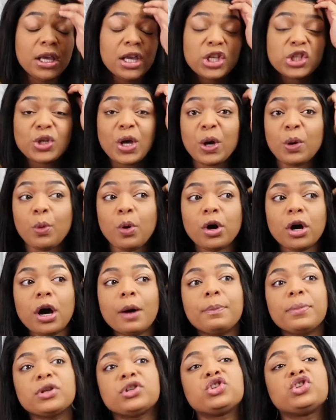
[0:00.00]
So I woke
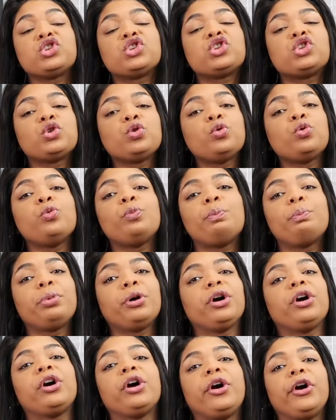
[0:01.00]
up
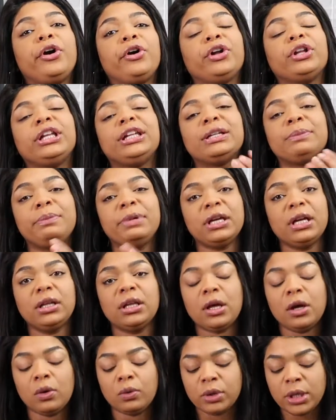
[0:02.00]
super early to be
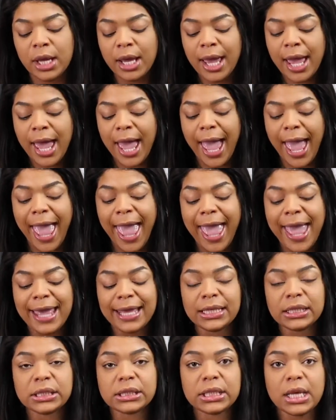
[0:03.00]
alone,
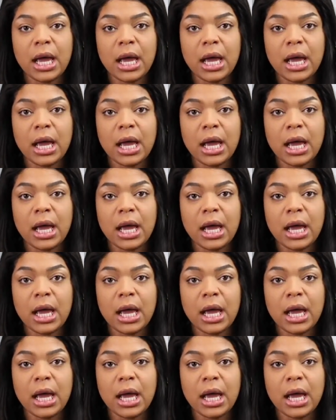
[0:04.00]
and